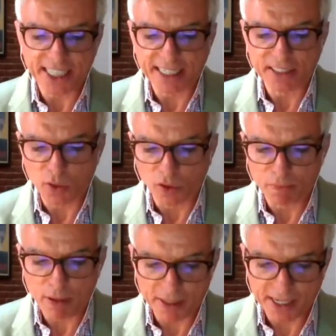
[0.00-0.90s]
Chan School
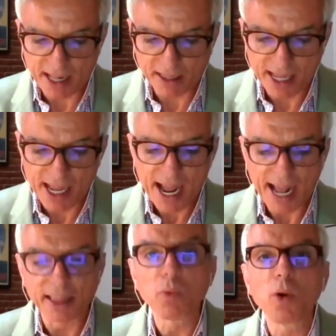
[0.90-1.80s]
of Public Health
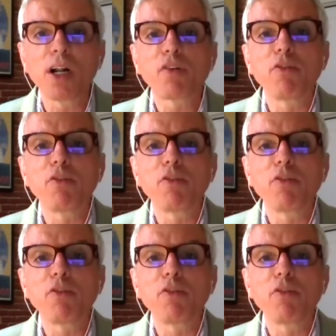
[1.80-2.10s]
and the world